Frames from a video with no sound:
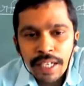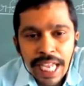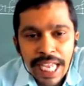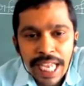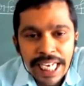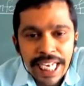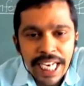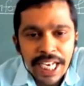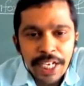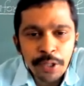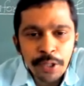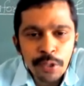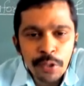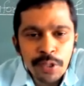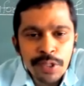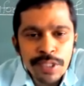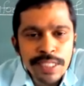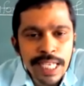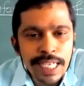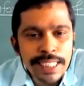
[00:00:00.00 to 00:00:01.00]
any
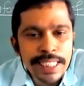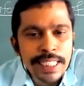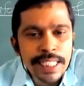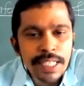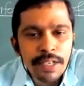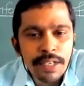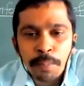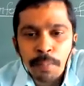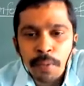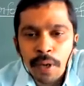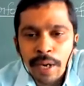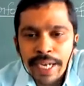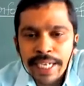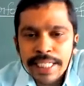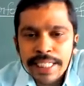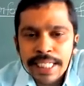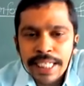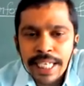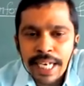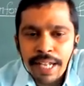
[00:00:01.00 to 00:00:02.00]
two successive
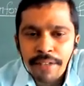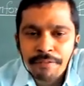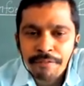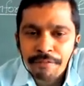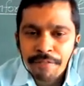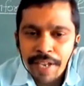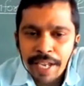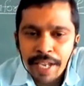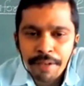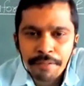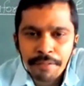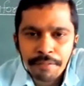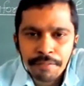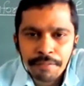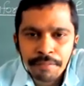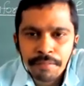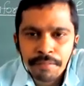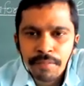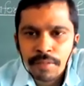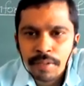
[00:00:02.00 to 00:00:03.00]
points in a wave.
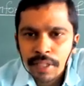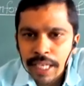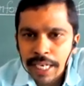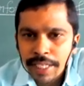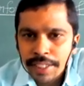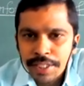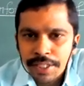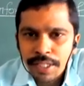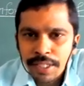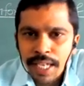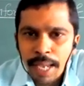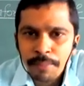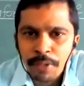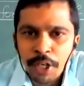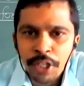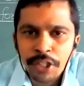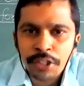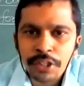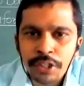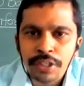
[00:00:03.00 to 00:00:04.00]
Right, I'm
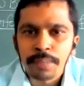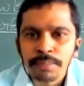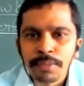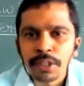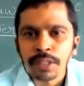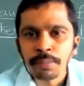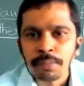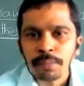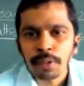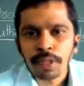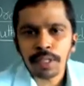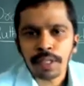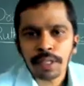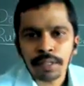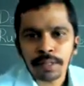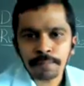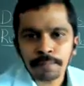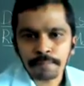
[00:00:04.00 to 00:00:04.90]
going to come to the board.